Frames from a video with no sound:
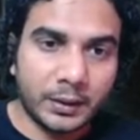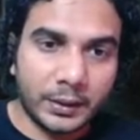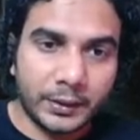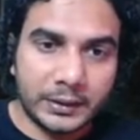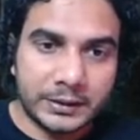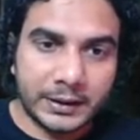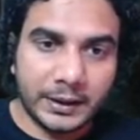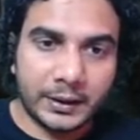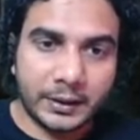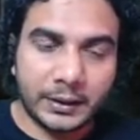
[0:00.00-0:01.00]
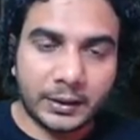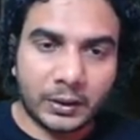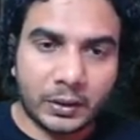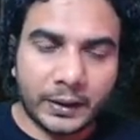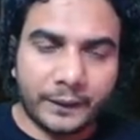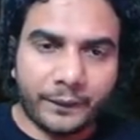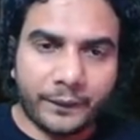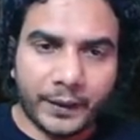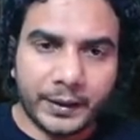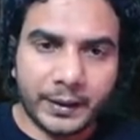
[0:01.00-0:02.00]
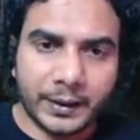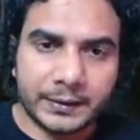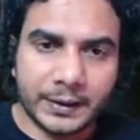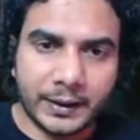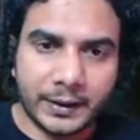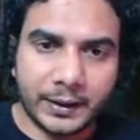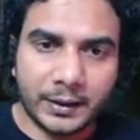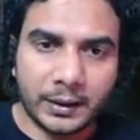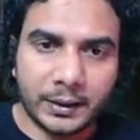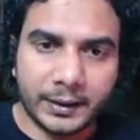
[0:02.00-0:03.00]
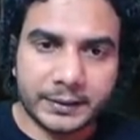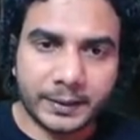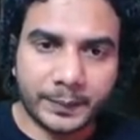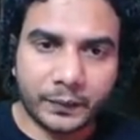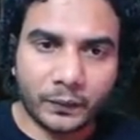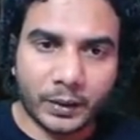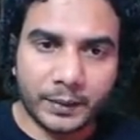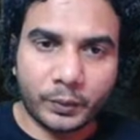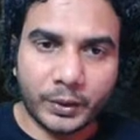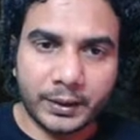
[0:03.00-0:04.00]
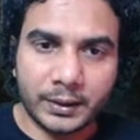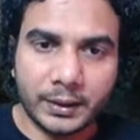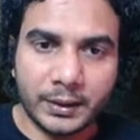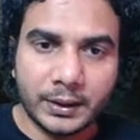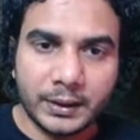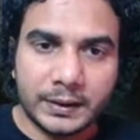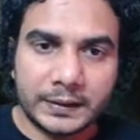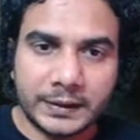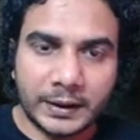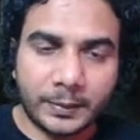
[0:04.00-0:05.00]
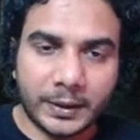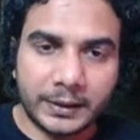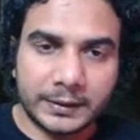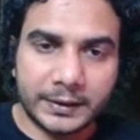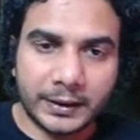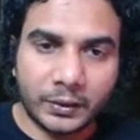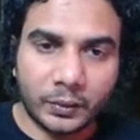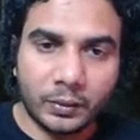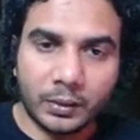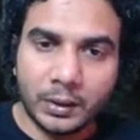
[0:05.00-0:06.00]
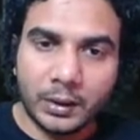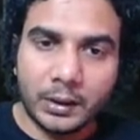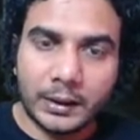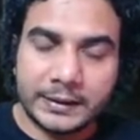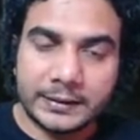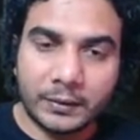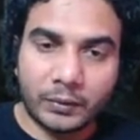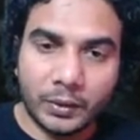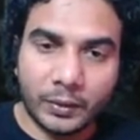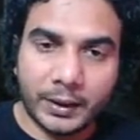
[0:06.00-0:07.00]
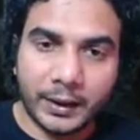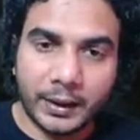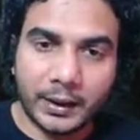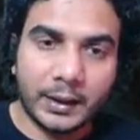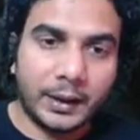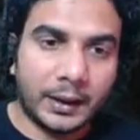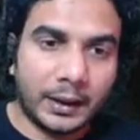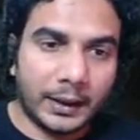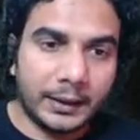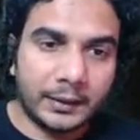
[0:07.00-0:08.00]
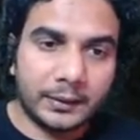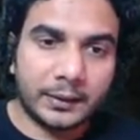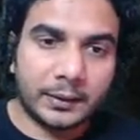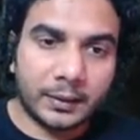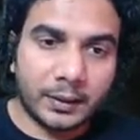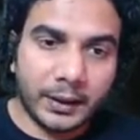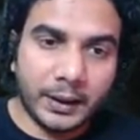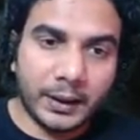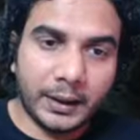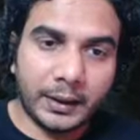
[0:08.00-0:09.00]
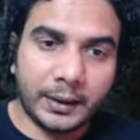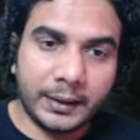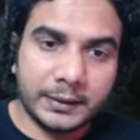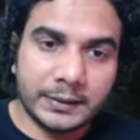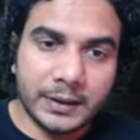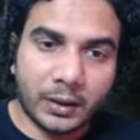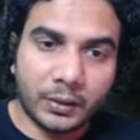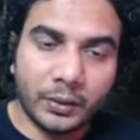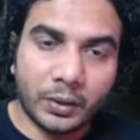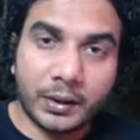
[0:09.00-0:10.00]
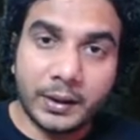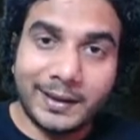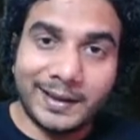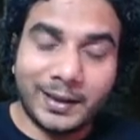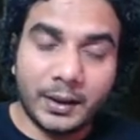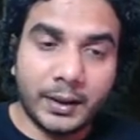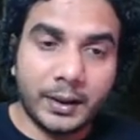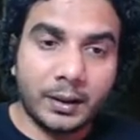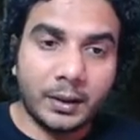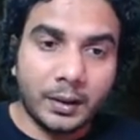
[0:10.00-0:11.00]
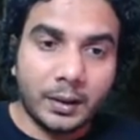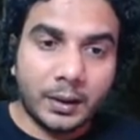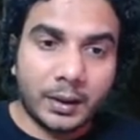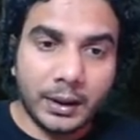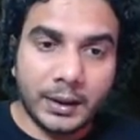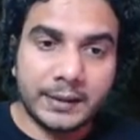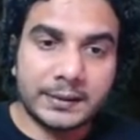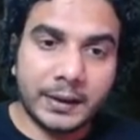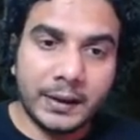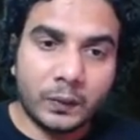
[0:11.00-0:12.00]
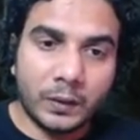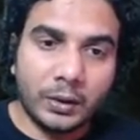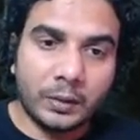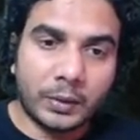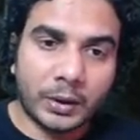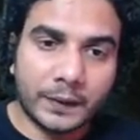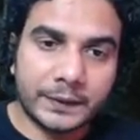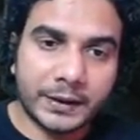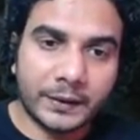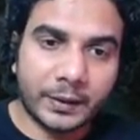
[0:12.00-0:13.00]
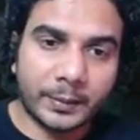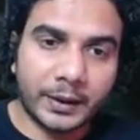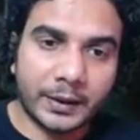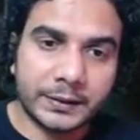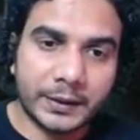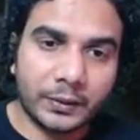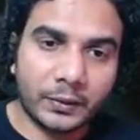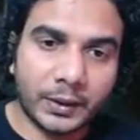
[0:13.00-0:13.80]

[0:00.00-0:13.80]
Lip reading: You'll see everything is identical except one point. Z minus Z2 is equal to K, and K is now not greater than, K is equal to mod of Z1 minus Z2.